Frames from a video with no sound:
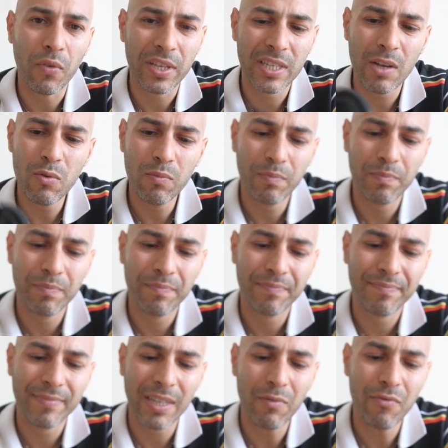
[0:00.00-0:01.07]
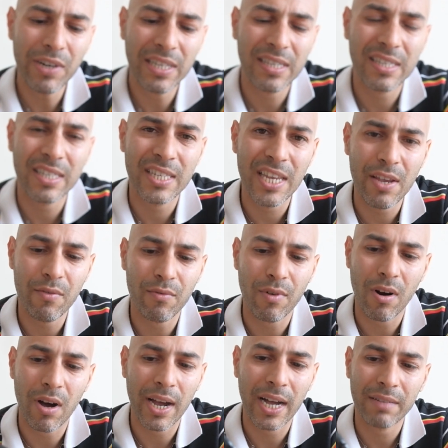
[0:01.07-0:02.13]
They don't really sit
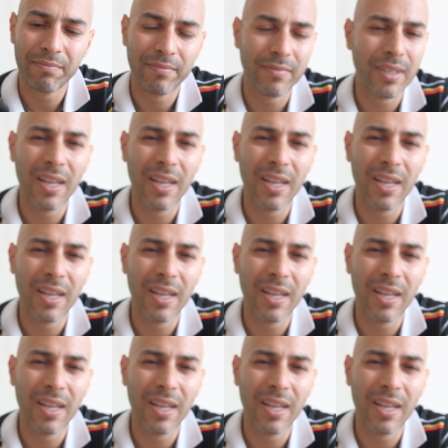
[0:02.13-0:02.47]
right.